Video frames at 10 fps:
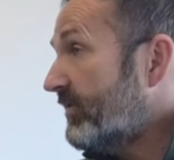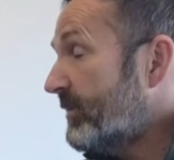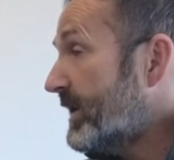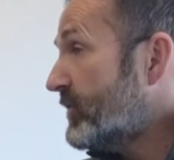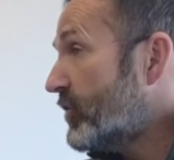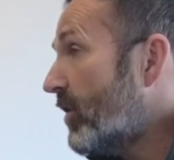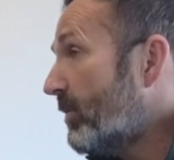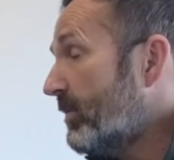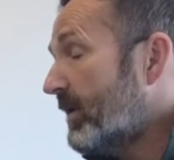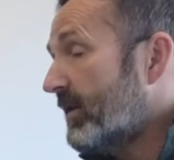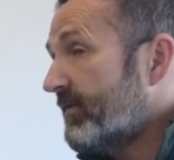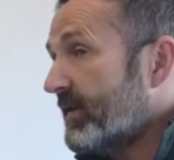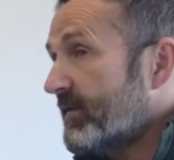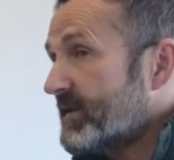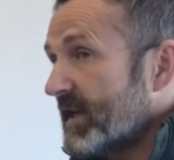offered me a job,
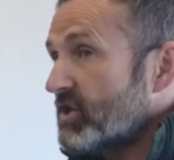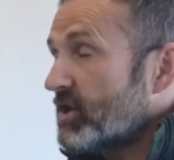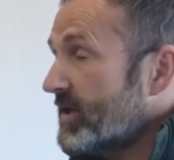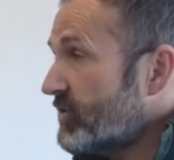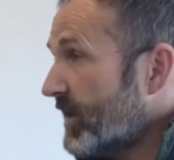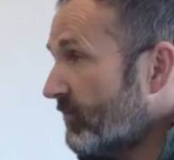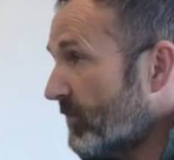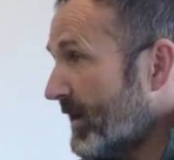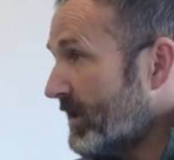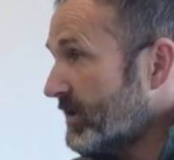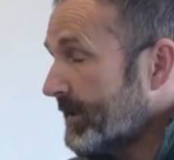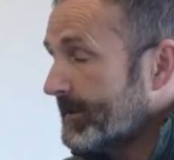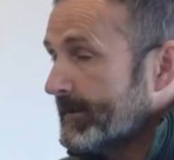essentially as general manager,